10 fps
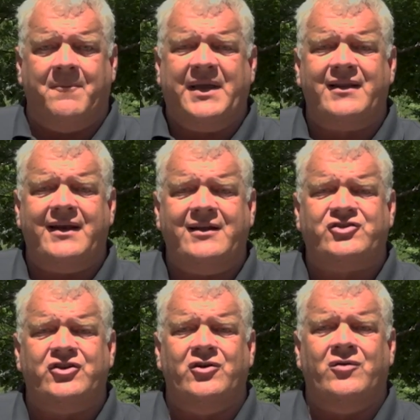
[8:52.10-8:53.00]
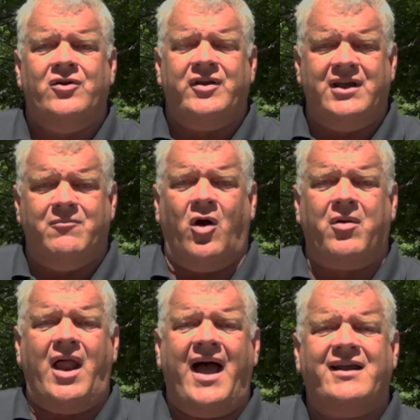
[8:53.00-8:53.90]
ability to
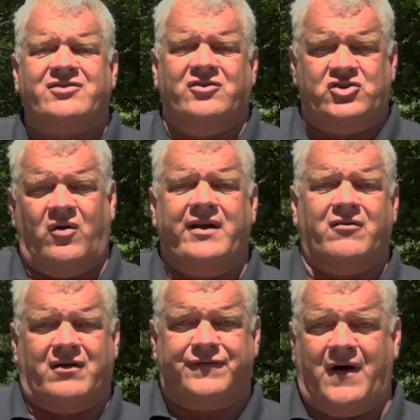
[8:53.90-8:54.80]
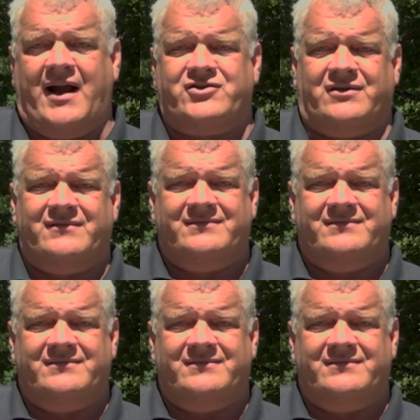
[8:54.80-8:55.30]
immobilize a joint or a fracture.